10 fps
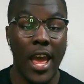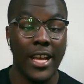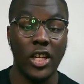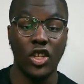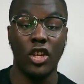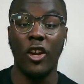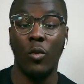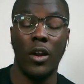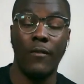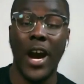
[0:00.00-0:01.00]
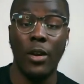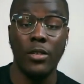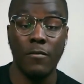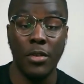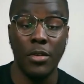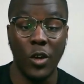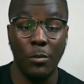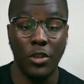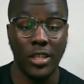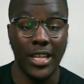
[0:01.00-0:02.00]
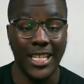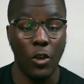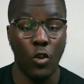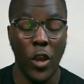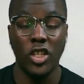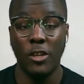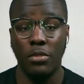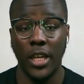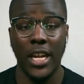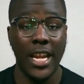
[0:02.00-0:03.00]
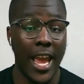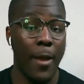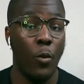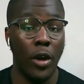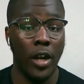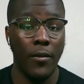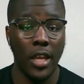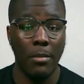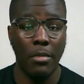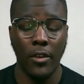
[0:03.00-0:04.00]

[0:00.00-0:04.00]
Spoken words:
I said she could have won Finals MVP as well because that's how great she played in game 1 of the